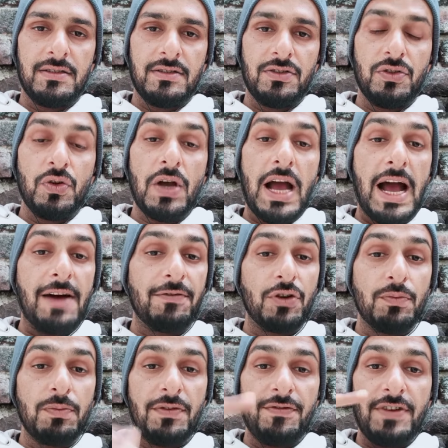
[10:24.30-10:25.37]
You have to
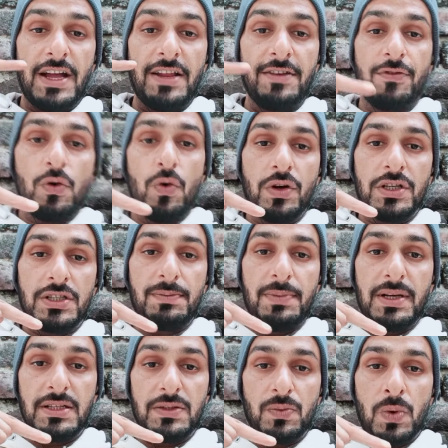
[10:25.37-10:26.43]
be very focused,
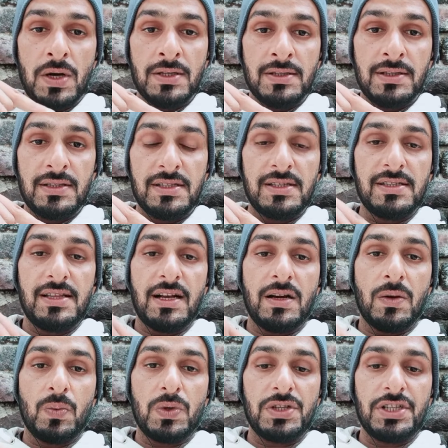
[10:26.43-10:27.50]
because once the
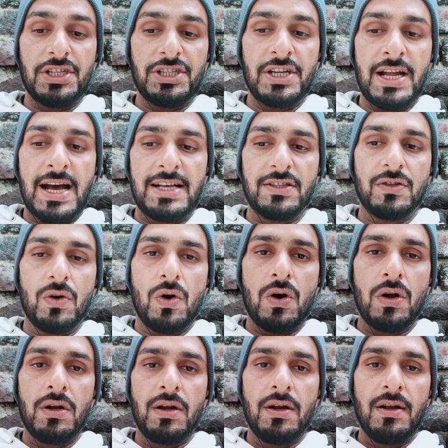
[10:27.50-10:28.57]
conversation has
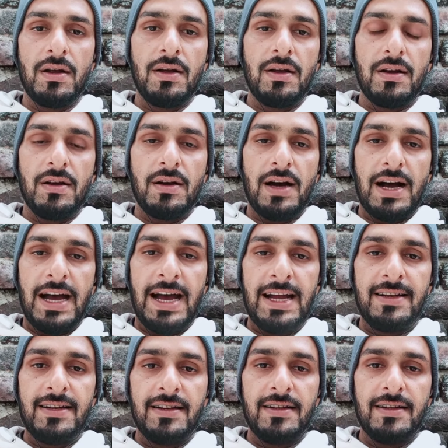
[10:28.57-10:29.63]
gone
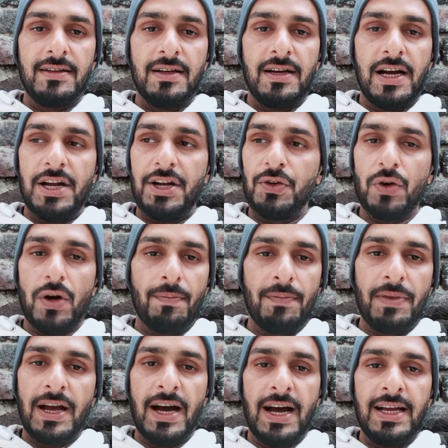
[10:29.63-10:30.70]
ahead and you are
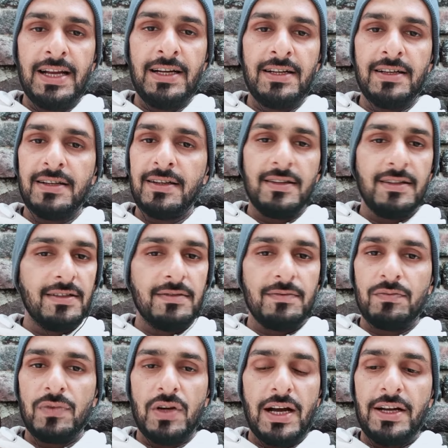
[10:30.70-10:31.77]
behind,
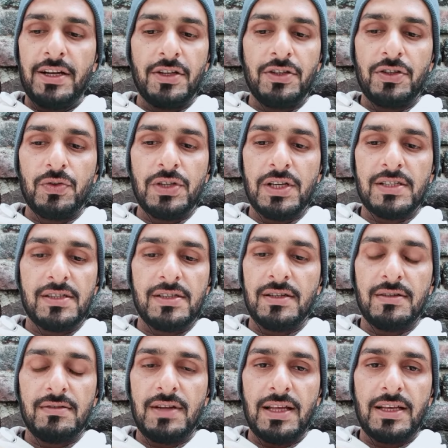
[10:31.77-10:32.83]
and you just
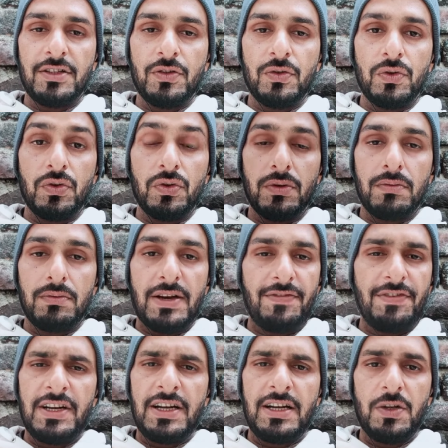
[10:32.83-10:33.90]
like you
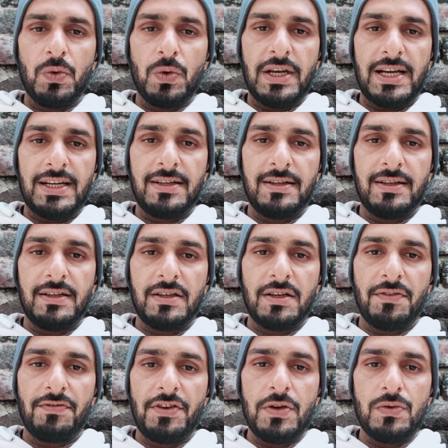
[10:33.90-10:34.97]
definitely will get
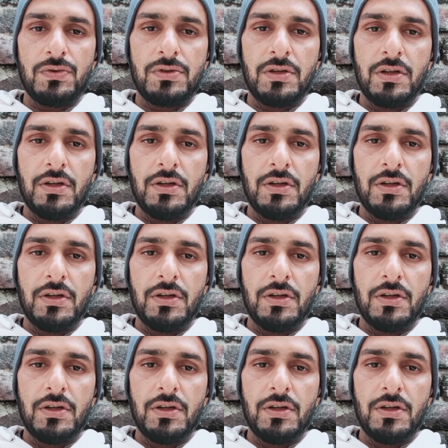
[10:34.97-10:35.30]
confused